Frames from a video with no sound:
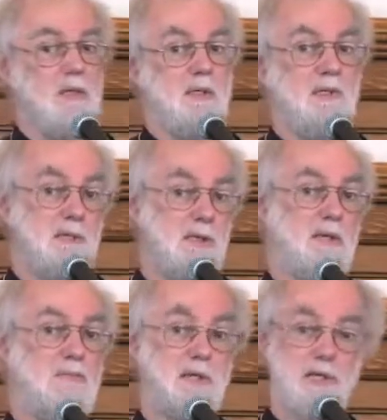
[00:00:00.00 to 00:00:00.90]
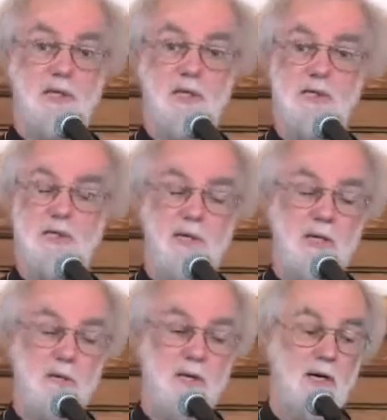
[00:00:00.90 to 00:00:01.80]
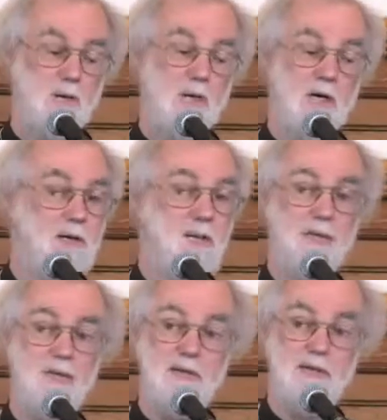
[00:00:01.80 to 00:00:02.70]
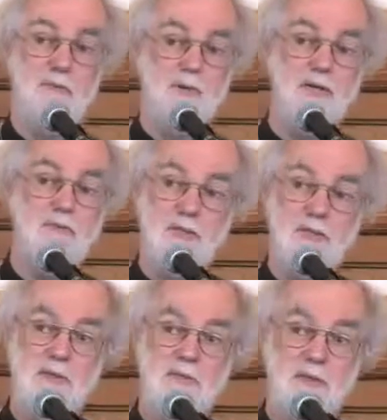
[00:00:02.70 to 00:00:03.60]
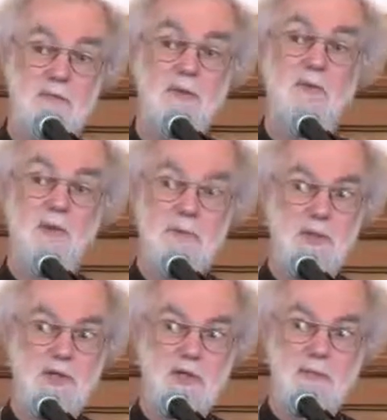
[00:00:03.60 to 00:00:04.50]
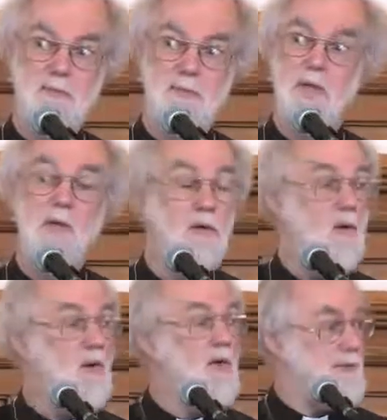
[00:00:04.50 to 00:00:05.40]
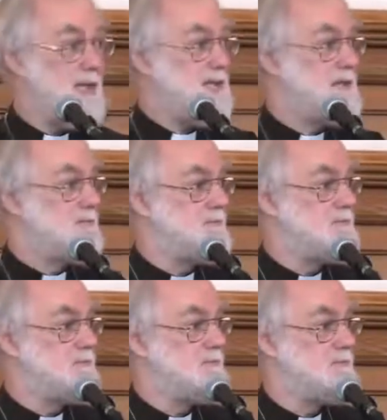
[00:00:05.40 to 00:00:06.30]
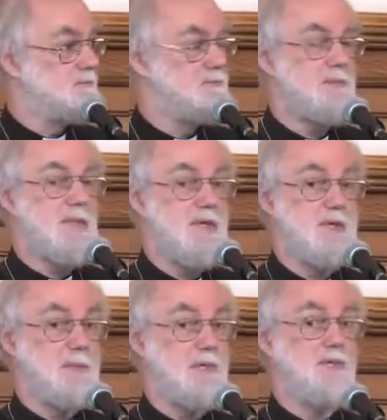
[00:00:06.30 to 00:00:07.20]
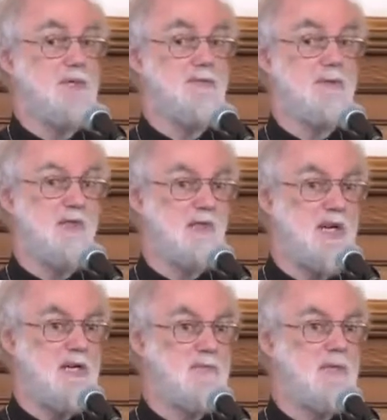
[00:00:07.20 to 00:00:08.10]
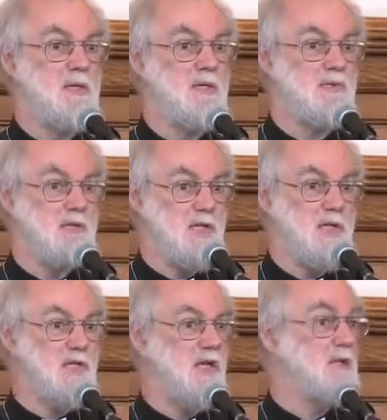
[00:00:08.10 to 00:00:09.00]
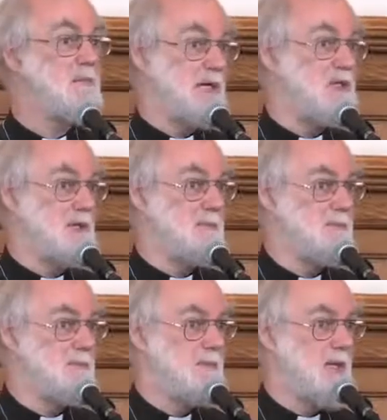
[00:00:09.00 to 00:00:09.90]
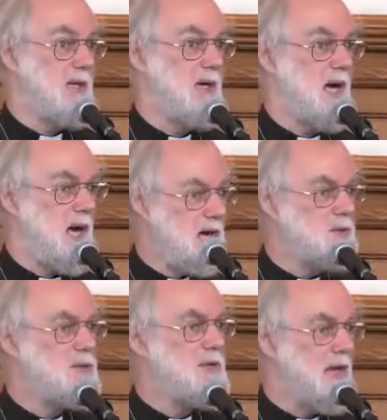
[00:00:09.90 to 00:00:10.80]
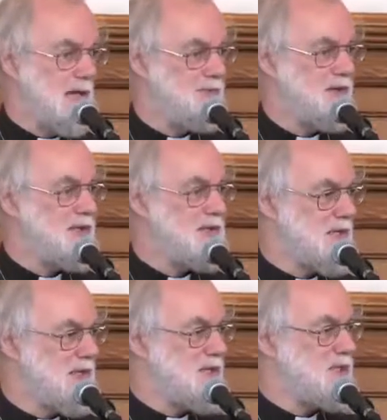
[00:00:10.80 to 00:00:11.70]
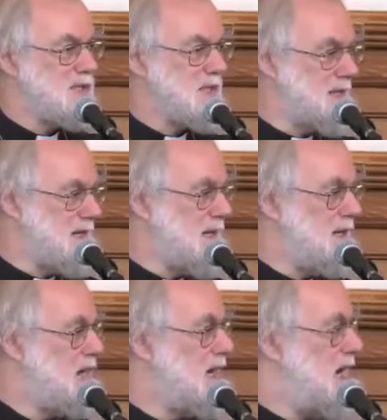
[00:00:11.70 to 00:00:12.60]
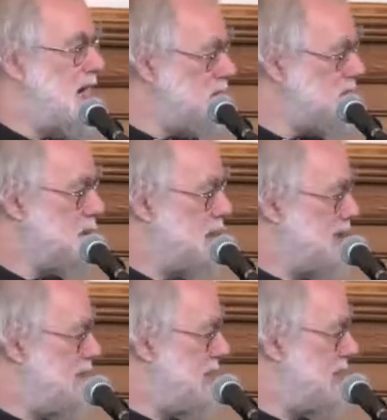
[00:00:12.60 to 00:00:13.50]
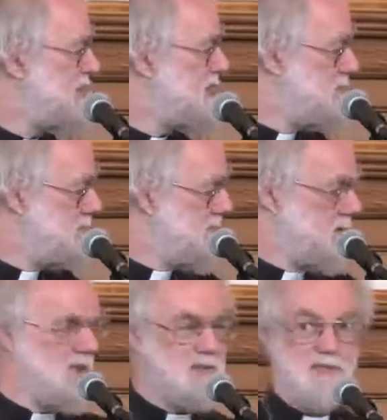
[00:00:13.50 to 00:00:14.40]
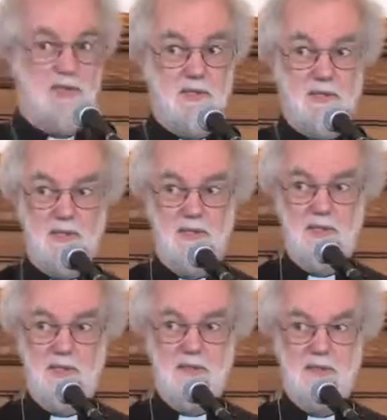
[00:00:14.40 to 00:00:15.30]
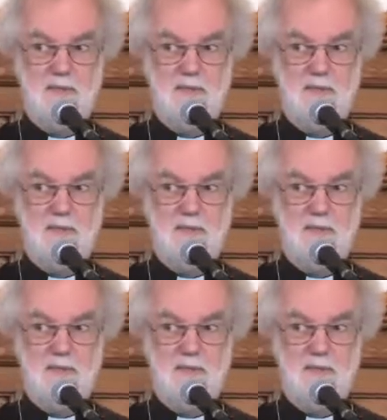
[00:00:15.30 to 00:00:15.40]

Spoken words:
Similar projects dealing with how we cope with death and bereavement, a funerals project. All of that is part of the same strategic picture. How do we galvanize the connections that are there? How do we offer that simple answer to